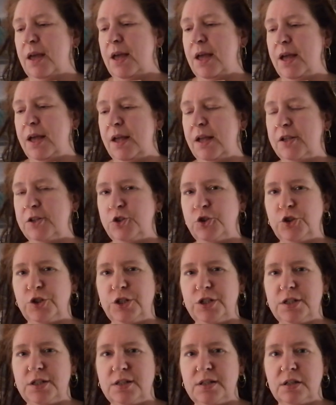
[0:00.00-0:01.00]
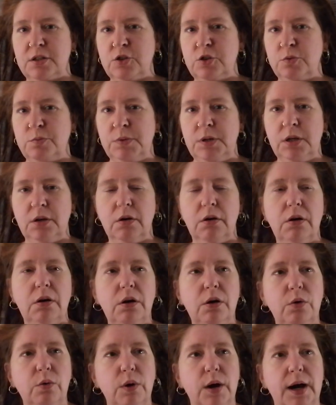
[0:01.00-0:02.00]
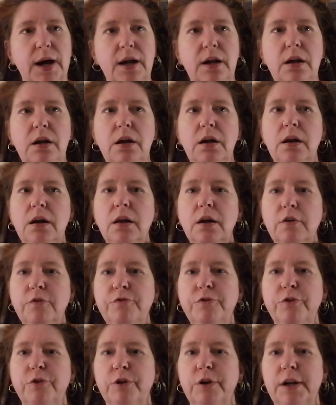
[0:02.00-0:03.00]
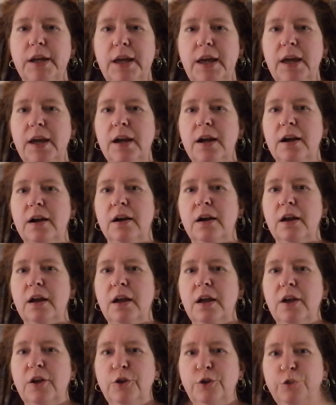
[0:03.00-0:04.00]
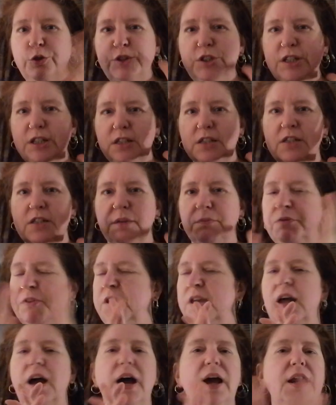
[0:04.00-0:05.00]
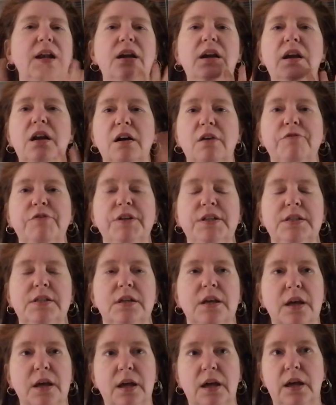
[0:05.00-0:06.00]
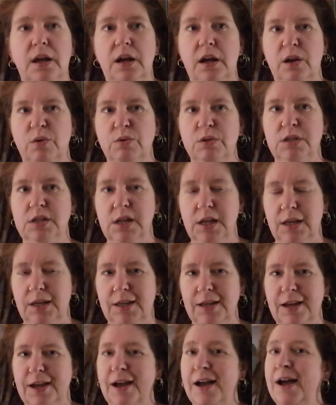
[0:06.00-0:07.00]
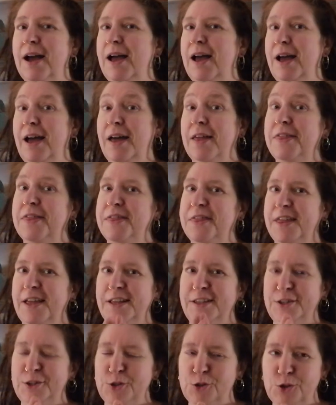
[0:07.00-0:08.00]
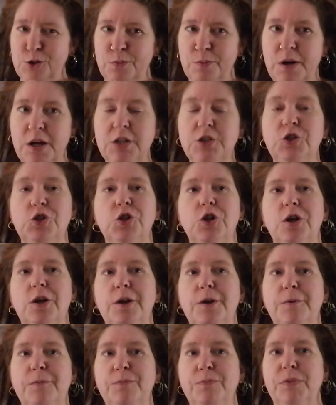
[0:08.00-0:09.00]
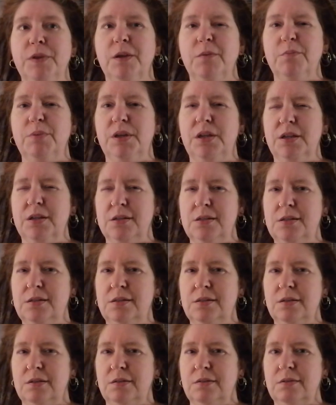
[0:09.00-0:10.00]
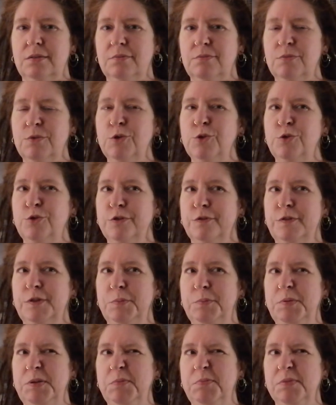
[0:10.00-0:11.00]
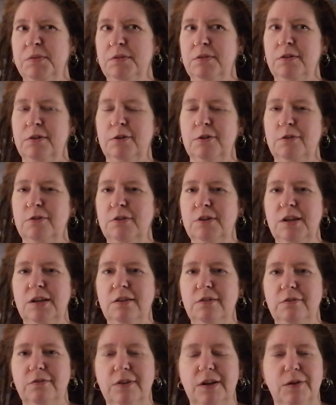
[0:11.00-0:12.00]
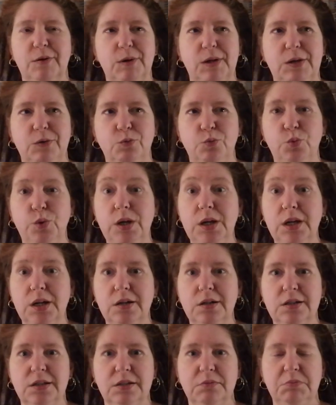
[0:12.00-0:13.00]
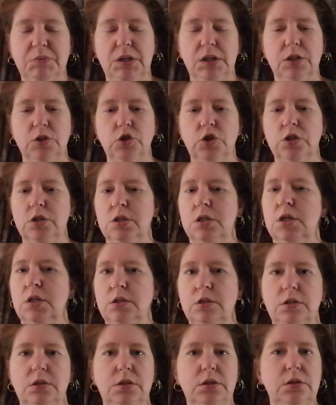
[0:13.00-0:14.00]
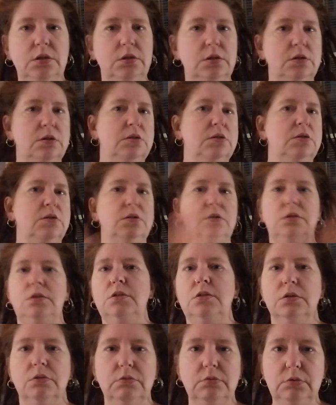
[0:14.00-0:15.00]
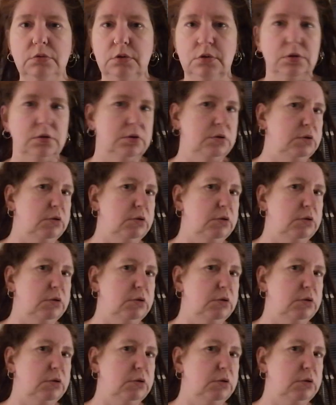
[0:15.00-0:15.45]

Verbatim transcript: And she said to me, oh, I love your hair. You did something. I love it. And I was like, ah, thank you so much. Because most of the people are looking very weird at me and she said don't